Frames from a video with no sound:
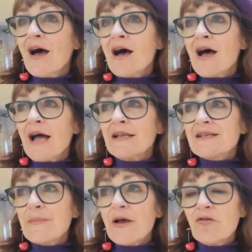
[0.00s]
and
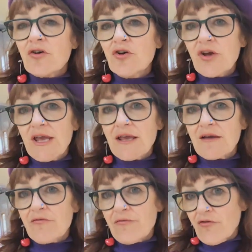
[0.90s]
it's about
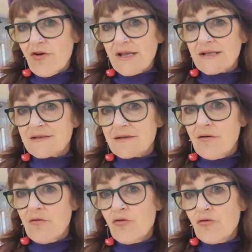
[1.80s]
cooking off grid,
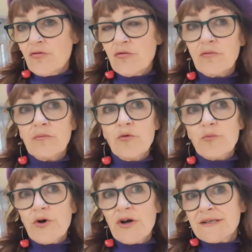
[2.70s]
or more
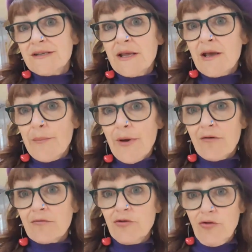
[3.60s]
pertinently
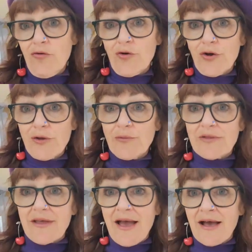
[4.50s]
about not cooking
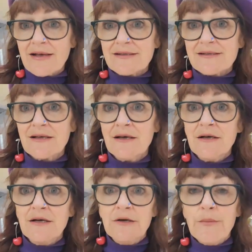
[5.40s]
with gas.
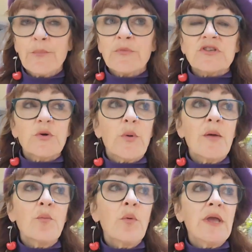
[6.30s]
So
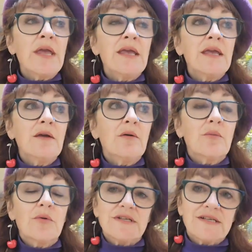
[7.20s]
when we
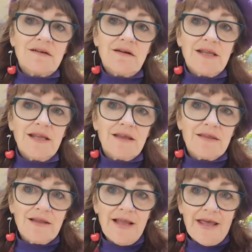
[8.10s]
were designing
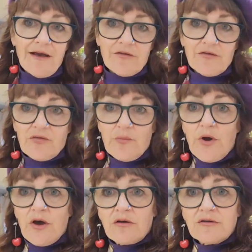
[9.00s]
the layout of the
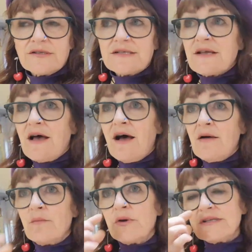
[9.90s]
boat,
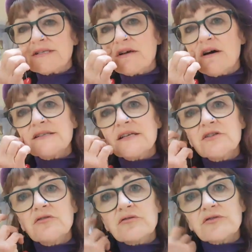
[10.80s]
we
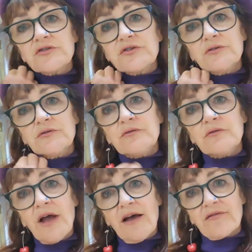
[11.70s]
decided not
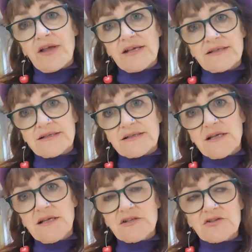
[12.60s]
to have gas
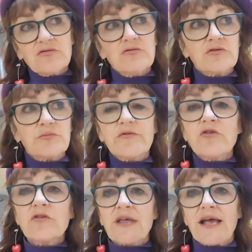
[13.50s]
installed. We've
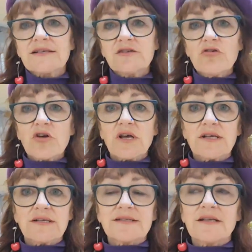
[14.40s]
got the gas
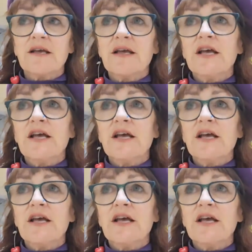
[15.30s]
lockers